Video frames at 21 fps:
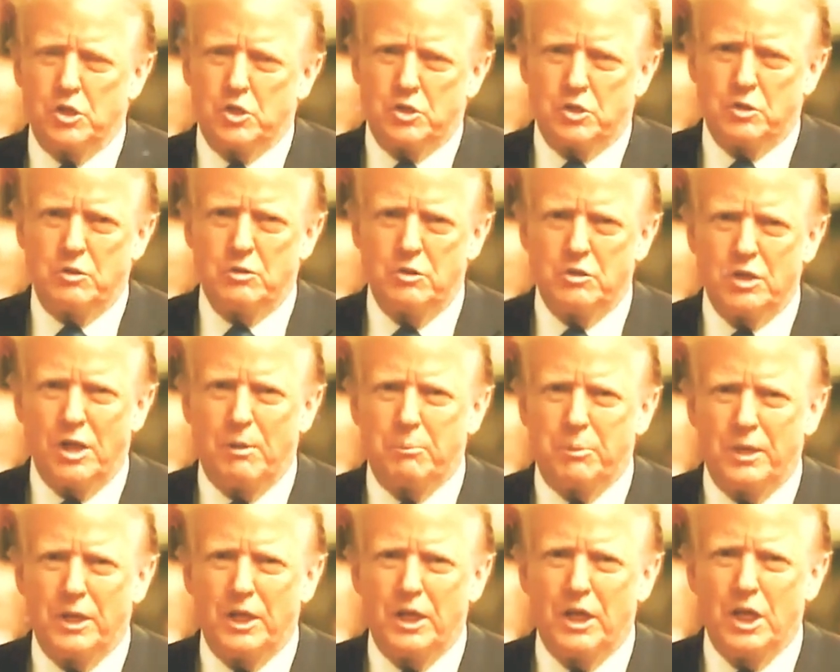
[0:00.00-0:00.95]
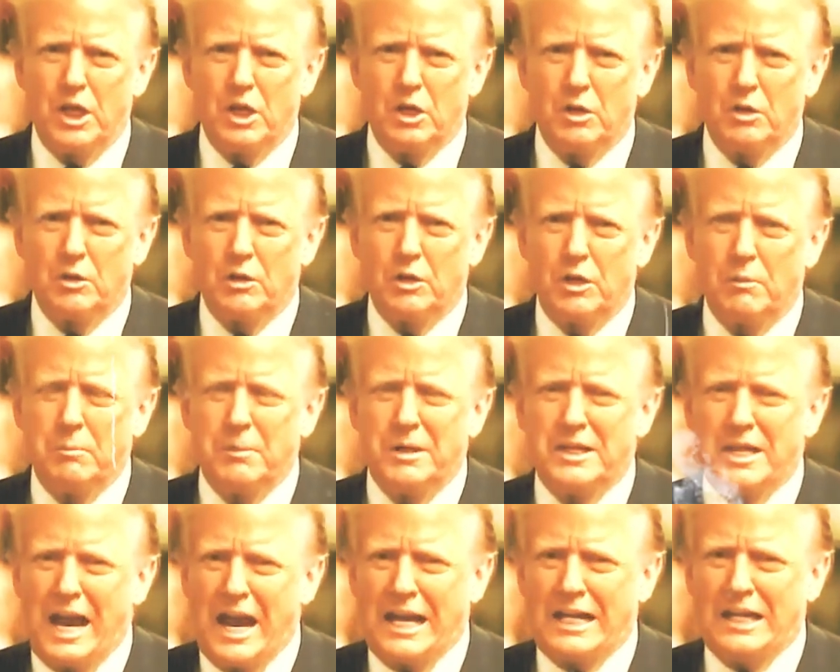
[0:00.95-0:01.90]
just something he owned, and
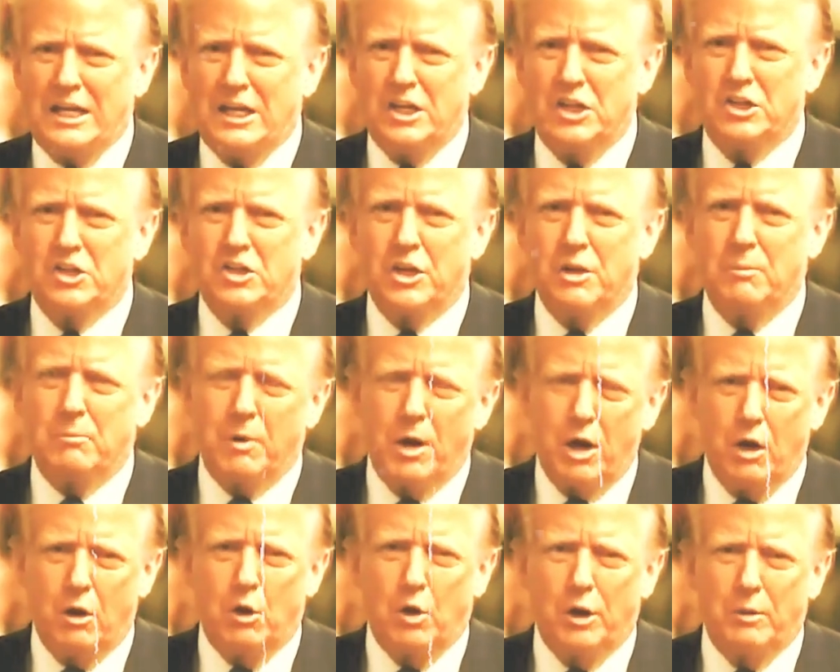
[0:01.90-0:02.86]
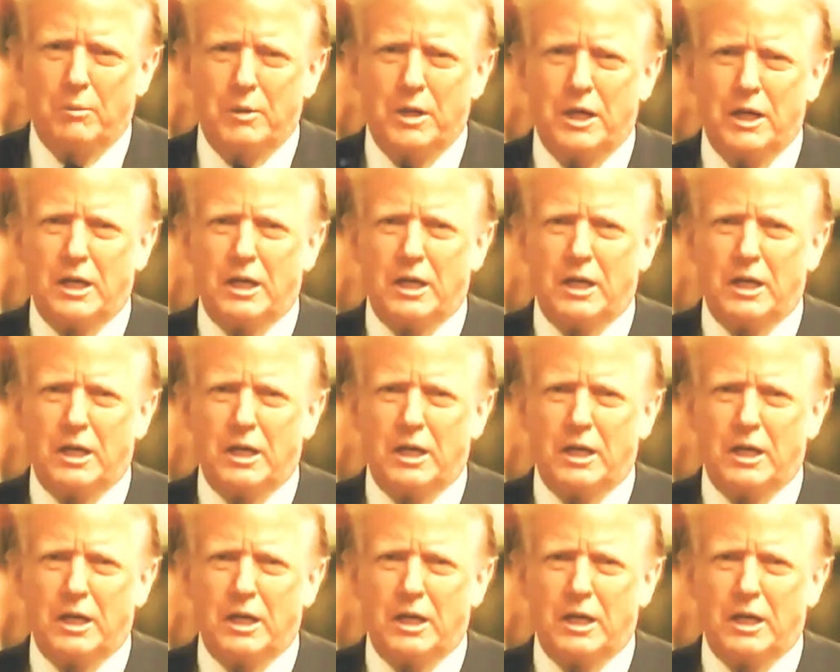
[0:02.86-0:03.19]
medallions and borrowing